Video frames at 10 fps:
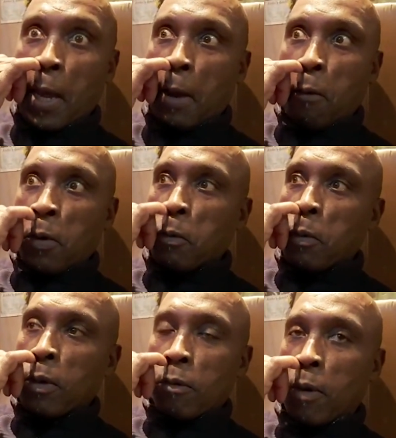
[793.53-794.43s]

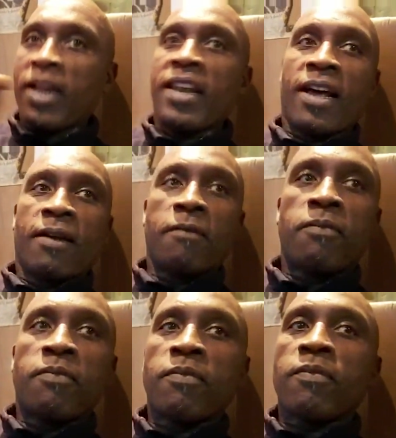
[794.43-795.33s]
Oh, I see what
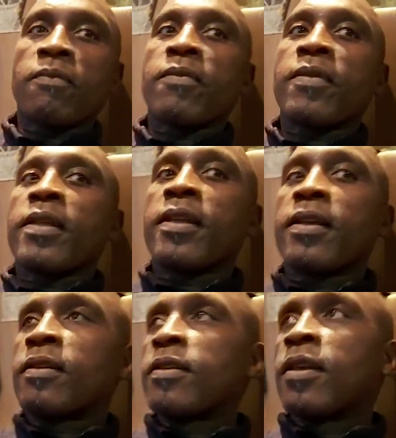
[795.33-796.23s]
you mean.
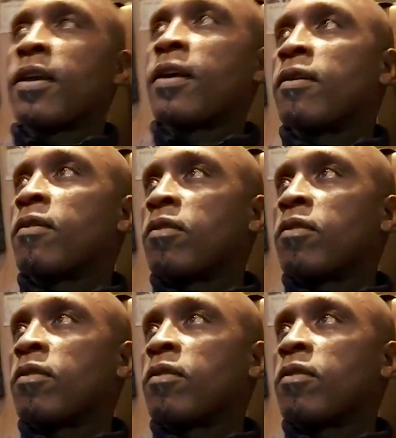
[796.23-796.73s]
In real life.